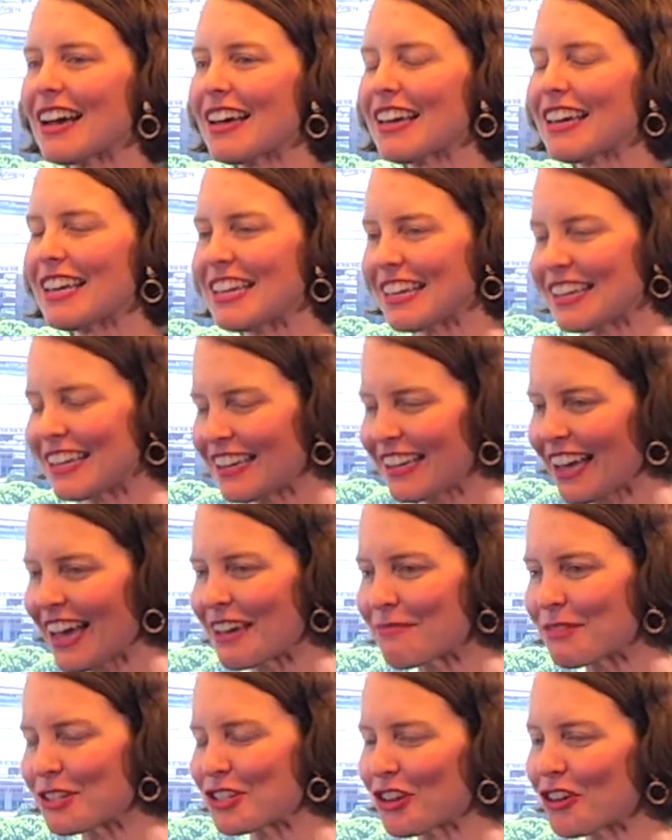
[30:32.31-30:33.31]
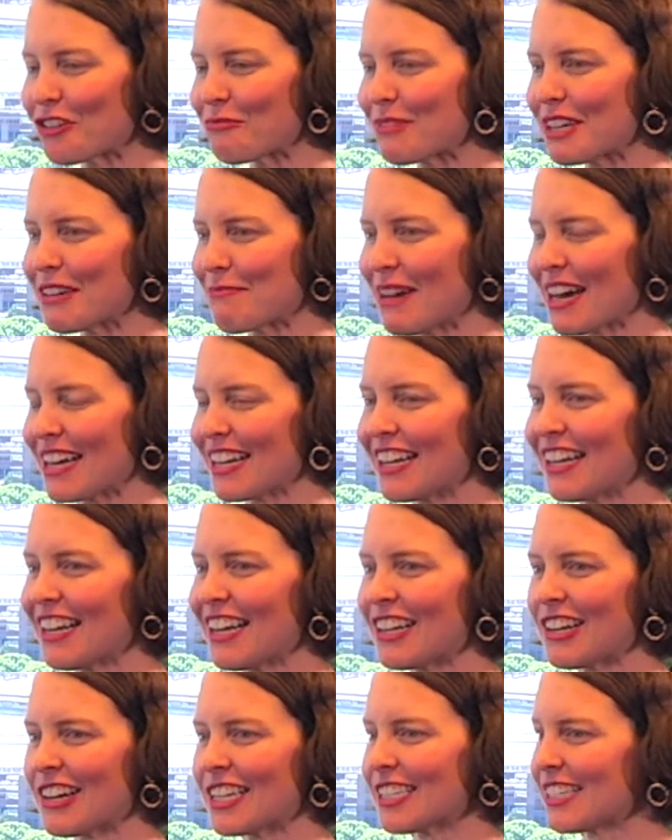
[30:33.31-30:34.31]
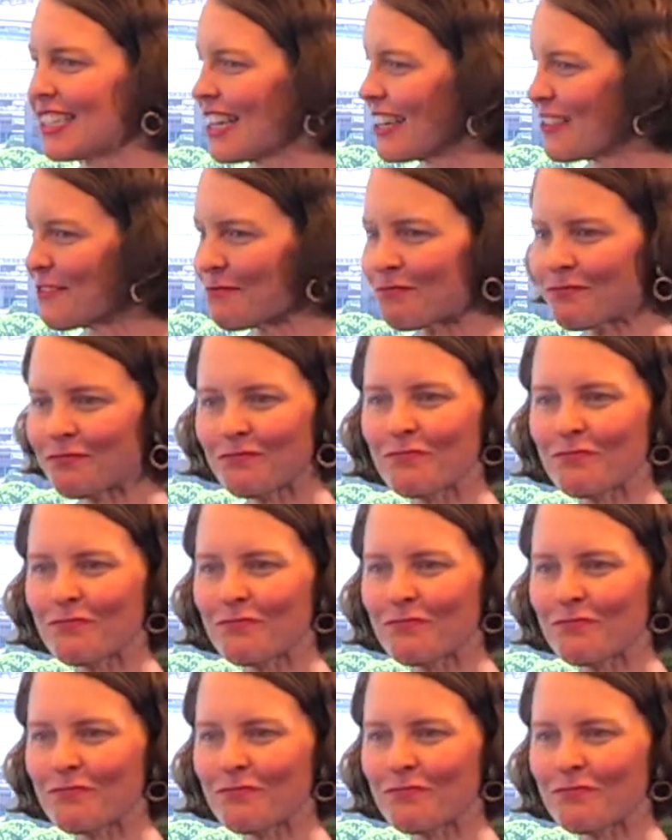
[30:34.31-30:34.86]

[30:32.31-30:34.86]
he came and told me about it, and I said,